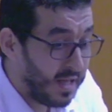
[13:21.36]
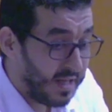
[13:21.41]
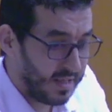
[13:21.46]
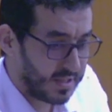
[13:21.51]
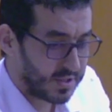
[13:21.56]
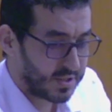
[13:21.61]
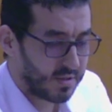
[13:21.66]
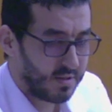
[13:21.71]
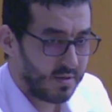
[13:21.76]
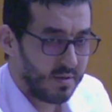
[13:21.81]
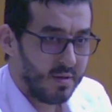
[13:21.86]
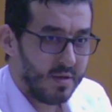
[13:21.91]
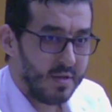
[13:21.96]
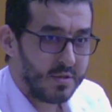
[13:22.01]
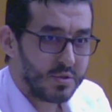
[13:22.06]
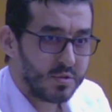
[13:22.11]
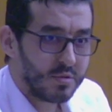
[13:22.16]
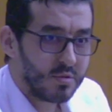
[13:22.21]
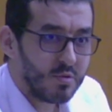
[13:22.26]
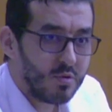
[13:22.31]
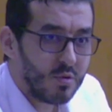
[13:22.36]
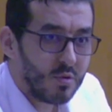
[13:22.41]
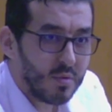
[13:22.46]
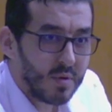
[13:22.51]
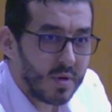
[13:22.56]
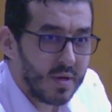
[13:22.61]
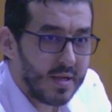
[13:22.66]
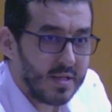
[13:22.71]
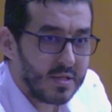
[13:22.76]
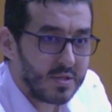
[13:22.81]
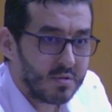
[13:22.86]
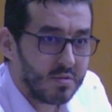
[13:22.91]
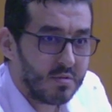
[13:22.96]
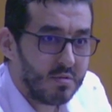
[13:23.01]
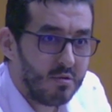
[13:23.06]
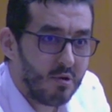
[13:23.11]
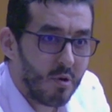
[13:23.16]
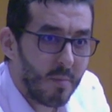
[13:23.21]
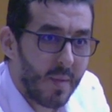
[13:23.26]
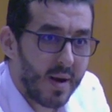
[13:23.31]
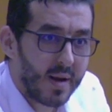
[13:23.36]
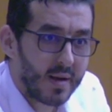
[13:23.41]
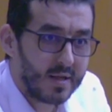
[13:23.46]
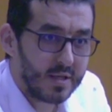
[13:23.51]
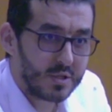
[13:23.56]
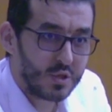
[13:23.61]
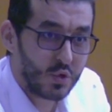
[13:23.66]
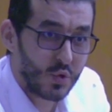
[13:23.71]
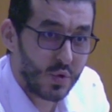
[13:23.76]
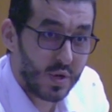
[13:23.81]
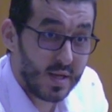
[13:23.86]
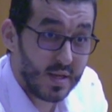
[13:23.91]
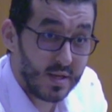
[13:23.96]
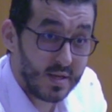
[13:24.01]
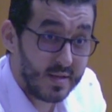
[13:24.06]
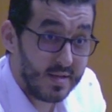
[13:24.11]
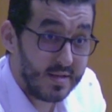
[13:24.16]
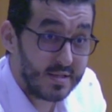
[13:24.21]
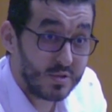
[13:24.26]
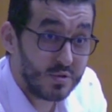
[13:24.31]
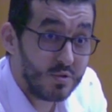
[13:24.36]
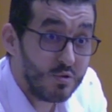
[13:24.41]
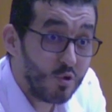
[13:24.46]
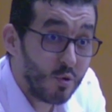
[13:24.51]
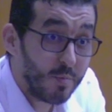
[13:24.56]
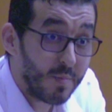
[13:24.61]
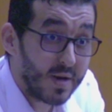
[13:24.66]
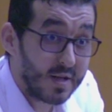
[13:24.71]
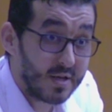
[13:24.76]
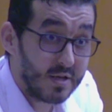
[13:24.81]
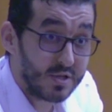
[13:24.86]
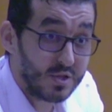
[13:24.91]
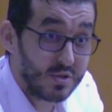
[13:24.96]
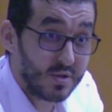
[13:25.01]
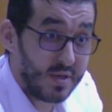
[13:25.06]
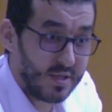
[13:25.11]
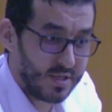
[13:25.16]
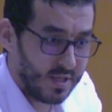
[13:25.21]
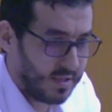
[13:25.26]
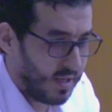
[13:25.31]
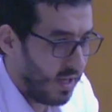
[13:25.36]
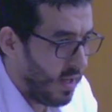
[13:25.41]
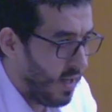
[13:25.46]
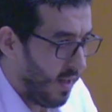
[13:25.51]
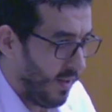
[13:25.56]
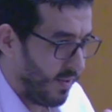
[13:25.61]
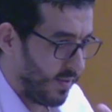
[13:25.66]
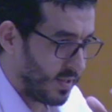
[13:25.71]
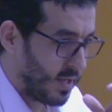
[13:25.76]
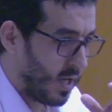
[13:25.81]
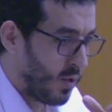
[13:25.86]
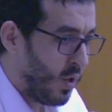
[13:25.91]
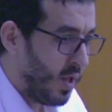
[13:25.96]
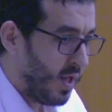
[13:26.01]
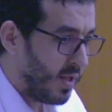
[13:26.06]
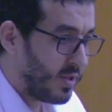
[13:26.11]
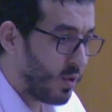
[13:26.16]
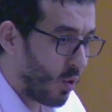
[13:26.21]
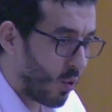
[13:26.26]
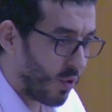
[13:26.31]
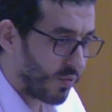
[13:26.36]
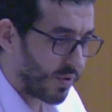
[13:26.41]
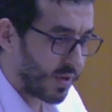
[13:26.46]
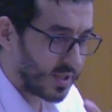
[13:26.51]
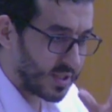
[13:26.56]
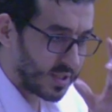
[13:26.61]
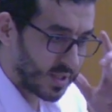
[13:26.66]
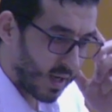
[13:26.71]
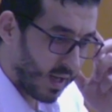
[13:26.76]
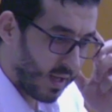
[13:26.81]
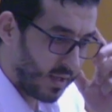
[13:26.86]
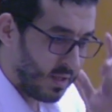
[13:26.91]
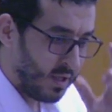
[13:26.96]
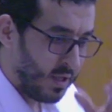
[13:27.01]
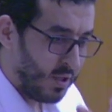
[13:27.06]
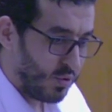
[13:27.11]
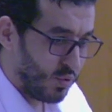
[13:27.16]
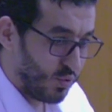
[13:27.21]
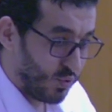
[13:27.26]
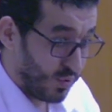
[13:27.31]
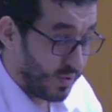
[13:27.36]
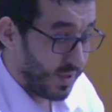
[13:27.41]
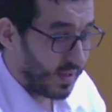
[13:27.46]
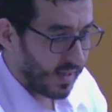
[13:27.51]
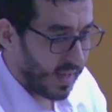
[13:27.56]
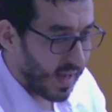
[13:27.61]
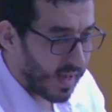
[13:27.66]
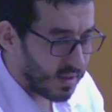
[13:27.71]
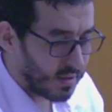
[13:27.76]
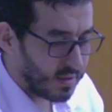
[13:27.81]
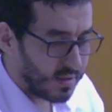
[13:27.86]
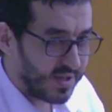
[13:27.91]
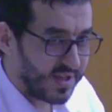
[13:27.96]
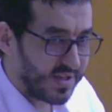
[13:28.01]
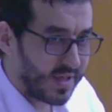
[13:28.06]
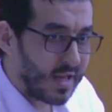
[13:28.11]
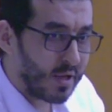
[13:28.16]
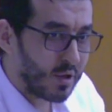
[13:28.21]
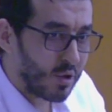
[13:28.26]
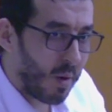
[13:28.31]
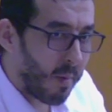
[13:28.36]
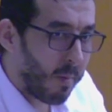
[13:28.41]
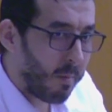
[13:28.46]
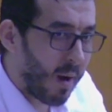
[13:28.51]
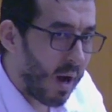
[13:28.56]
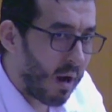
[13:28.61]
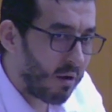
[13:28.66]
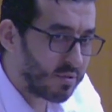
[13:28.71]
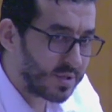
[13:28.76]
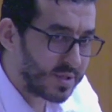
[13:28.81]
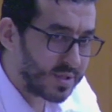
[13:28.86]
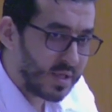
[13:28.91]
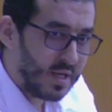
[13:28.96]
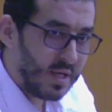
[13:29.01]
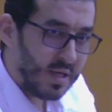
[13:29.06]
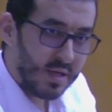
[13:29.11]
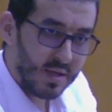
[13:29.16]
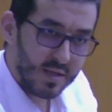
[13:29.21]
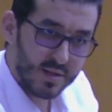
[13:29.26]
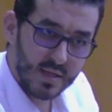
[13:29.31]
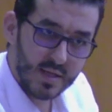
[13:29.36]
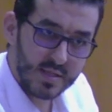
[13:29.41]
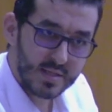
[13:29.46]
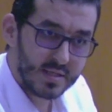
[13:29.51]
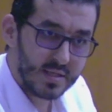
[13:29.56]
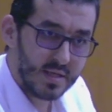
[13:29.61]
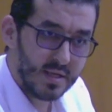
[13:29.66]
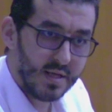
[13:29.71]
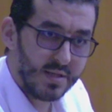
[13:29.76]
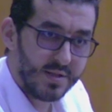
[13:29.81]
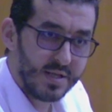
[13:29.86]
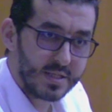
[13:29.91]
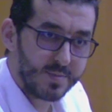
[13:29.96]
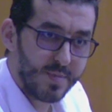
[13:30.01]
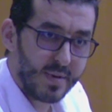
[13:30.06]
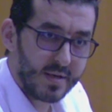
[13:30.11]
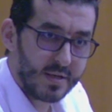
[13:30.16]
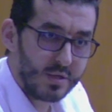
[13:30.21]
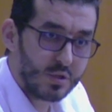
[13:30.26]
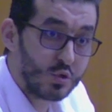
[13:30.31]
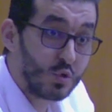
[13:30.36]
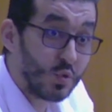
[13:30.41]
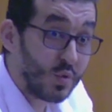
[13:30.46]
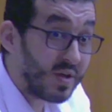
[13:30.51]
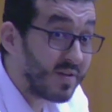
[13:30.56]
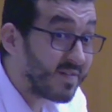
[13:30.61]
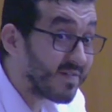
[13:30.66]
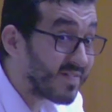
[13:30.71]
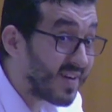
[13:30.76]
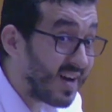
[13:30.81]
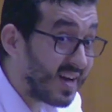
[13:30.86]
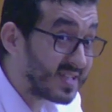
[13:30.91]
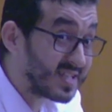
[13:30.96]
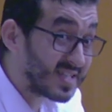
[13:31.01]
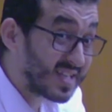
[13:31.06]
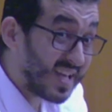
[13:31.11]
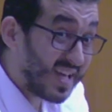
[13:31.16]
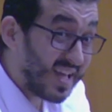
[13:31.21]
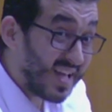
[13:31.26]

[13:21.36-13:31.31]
It's a new market created. So the others can think about this market to invest